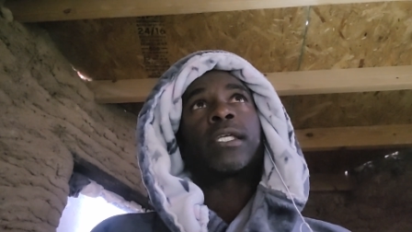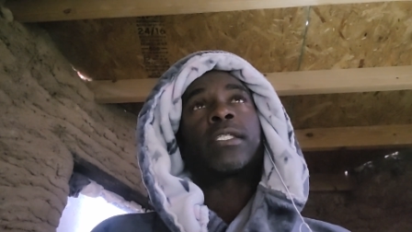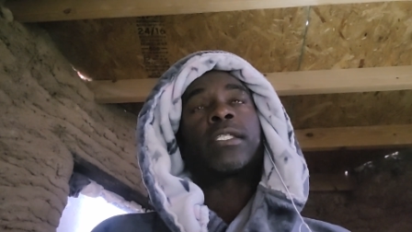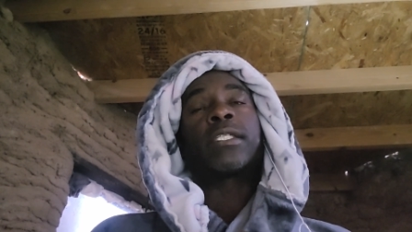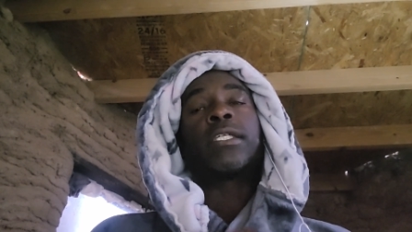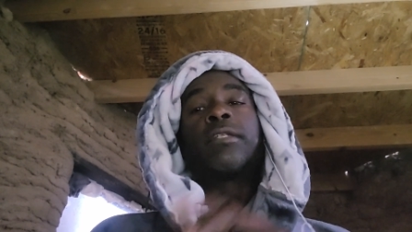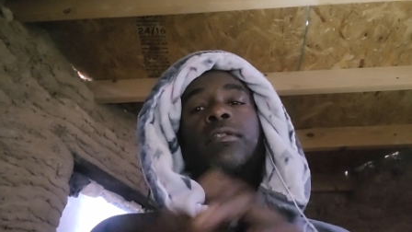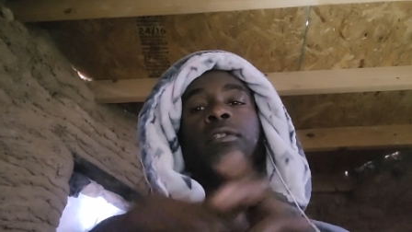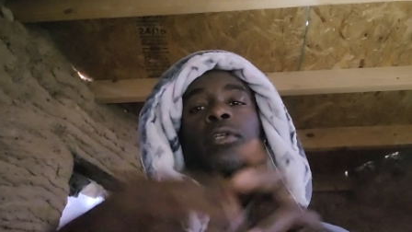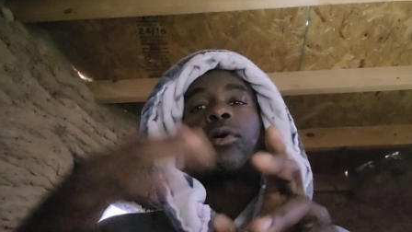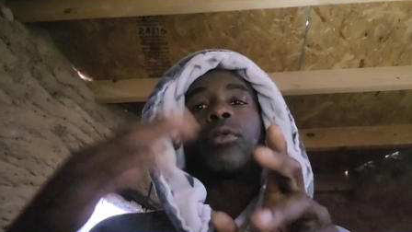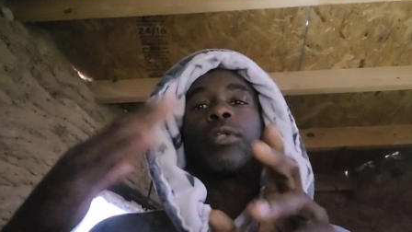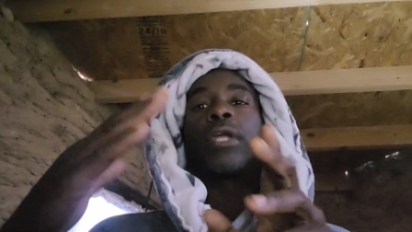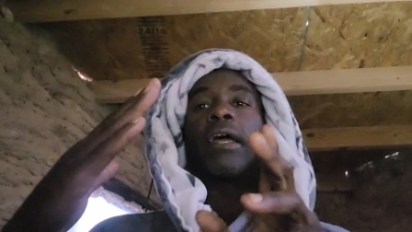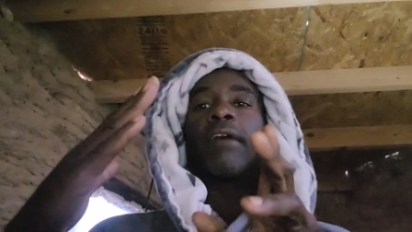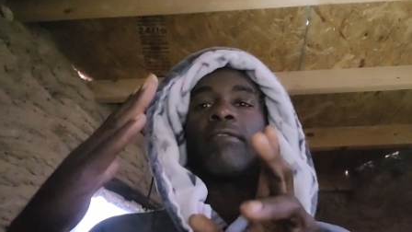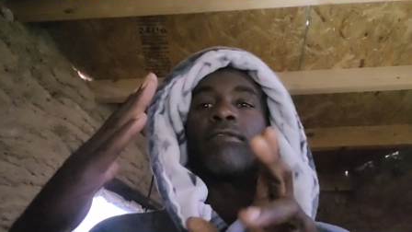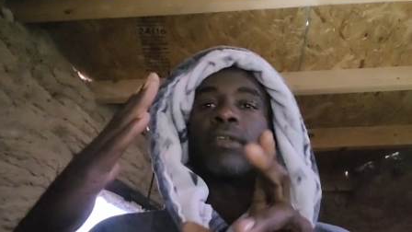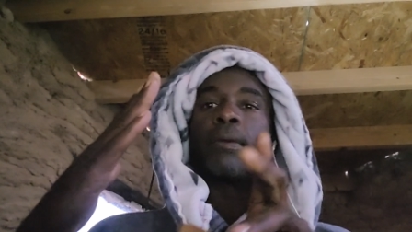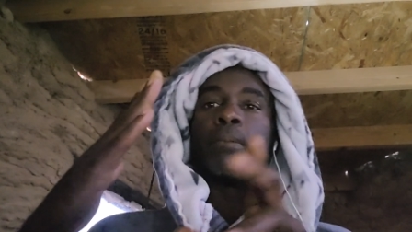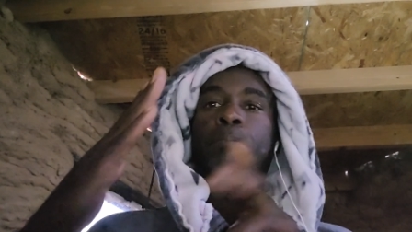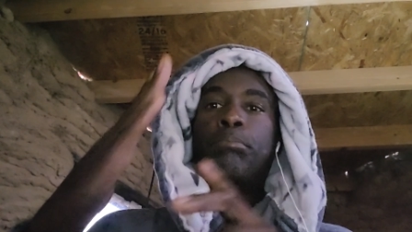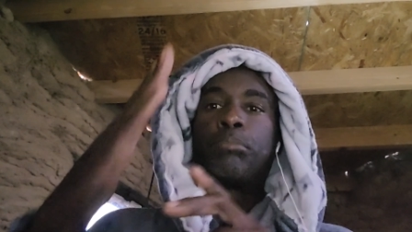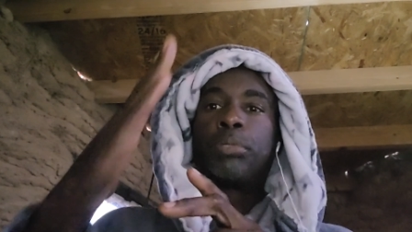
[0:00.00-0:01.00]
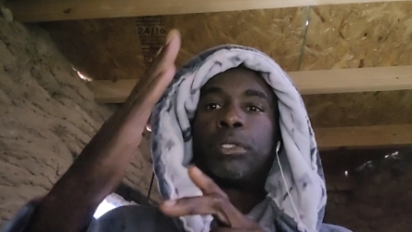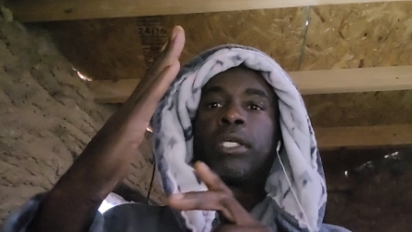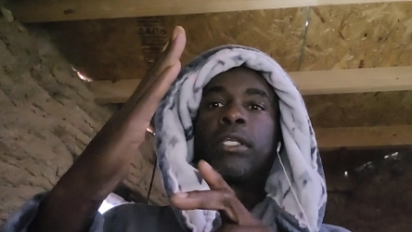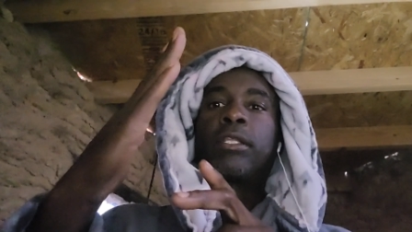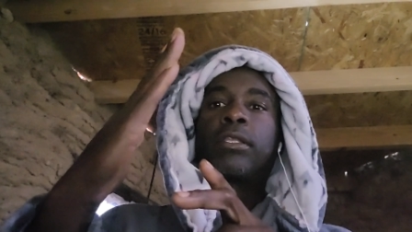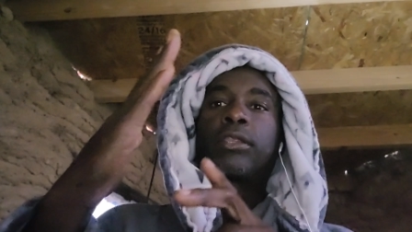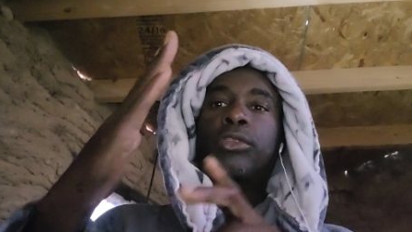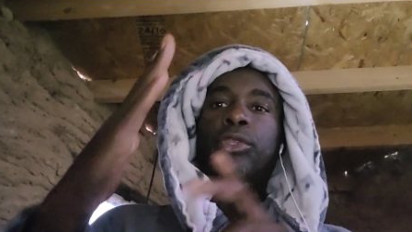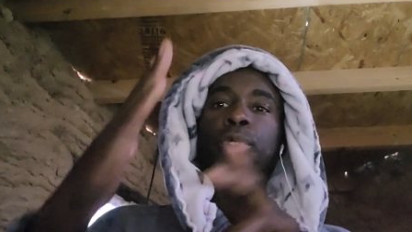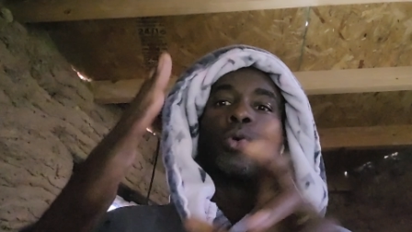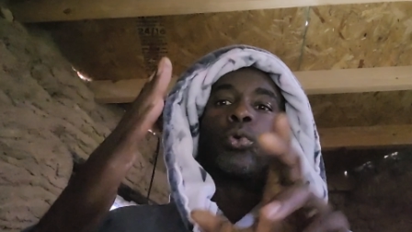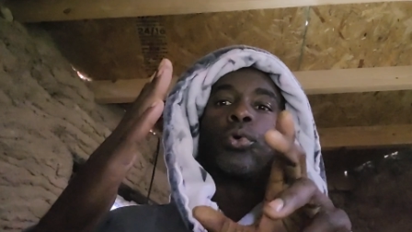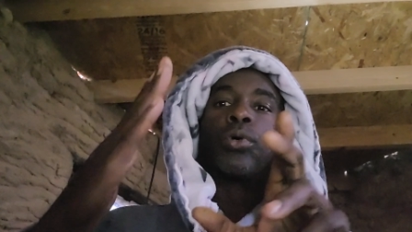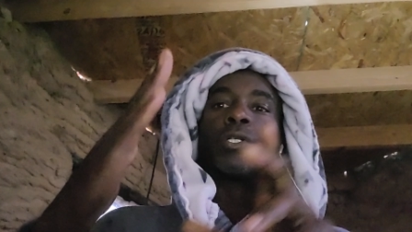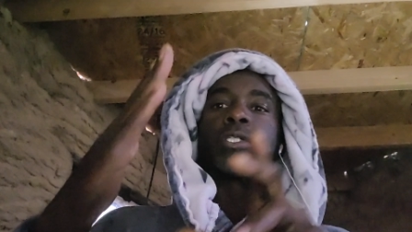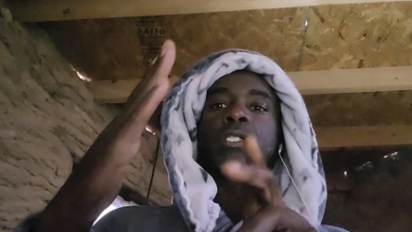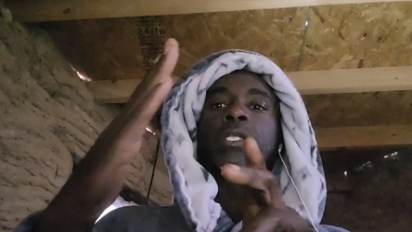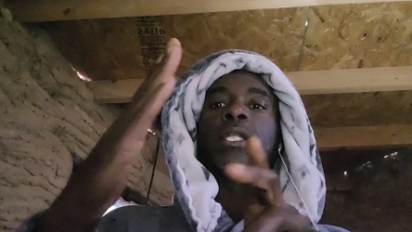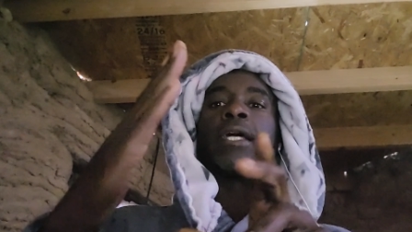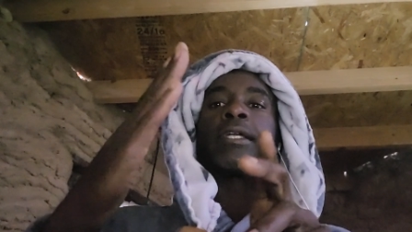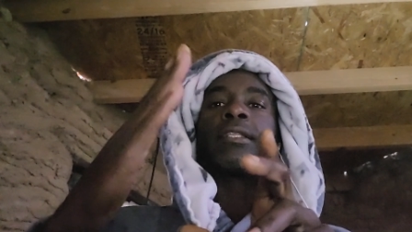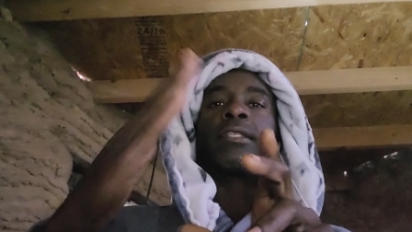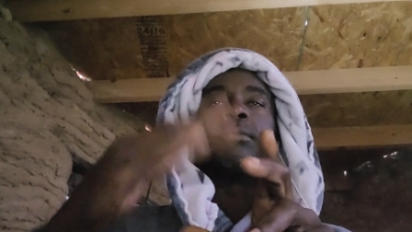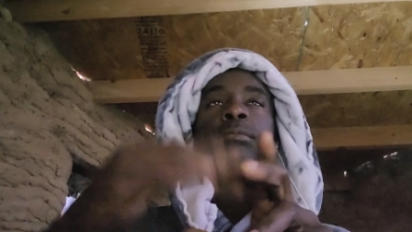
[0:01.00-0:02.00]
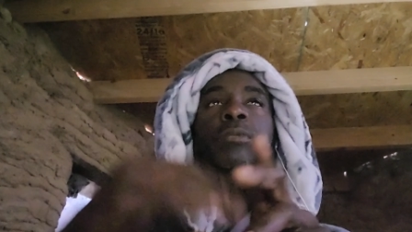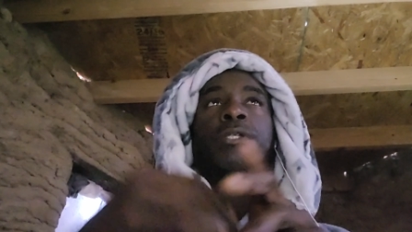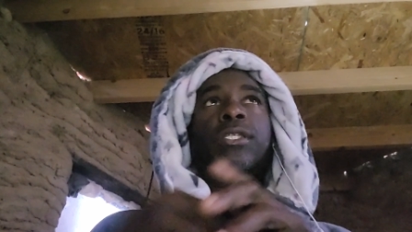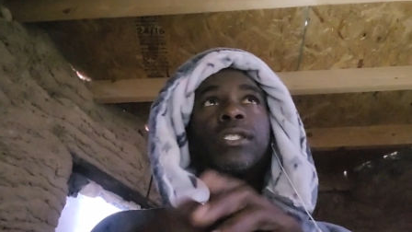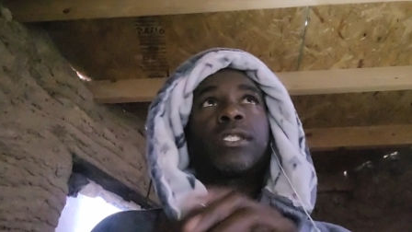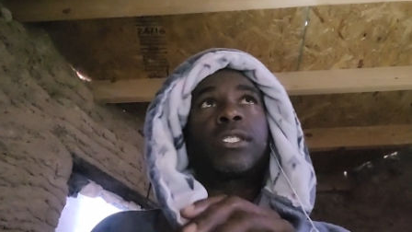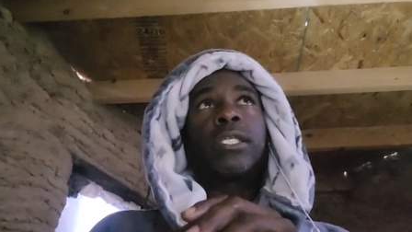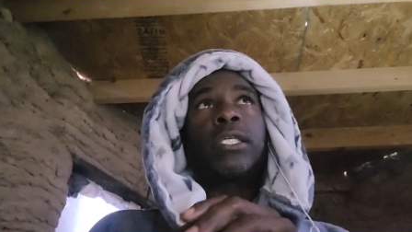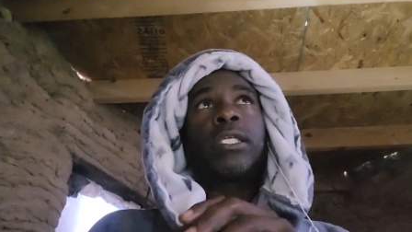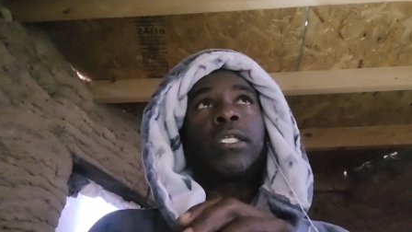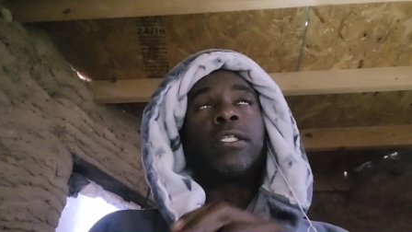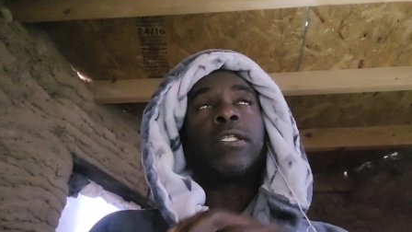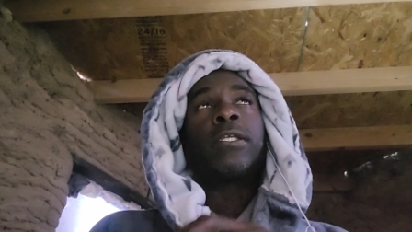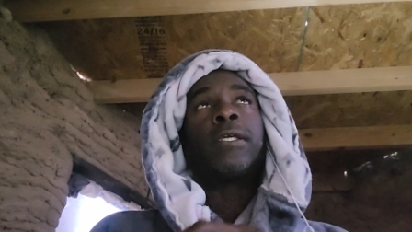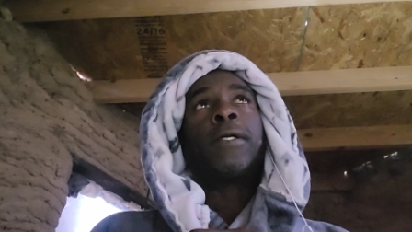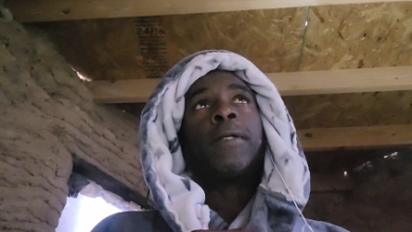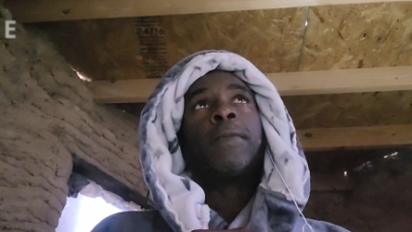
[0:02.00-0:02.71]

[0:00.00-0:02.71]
see don't have the big thorns like the mesquite